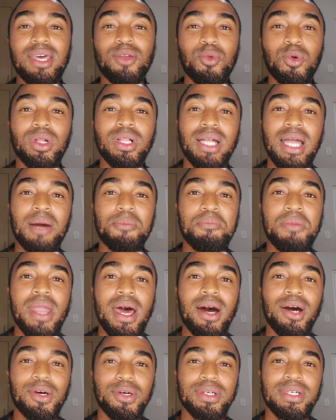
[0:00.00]
that World Cup
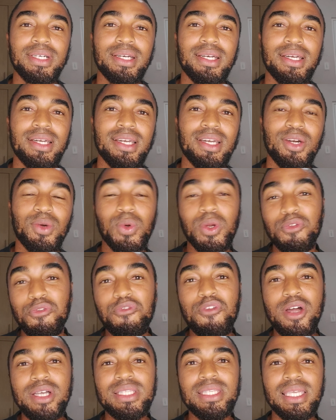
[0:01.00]
now with
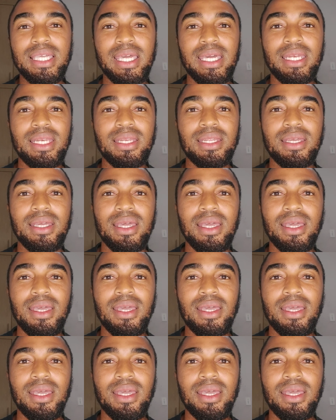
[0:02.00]
France again.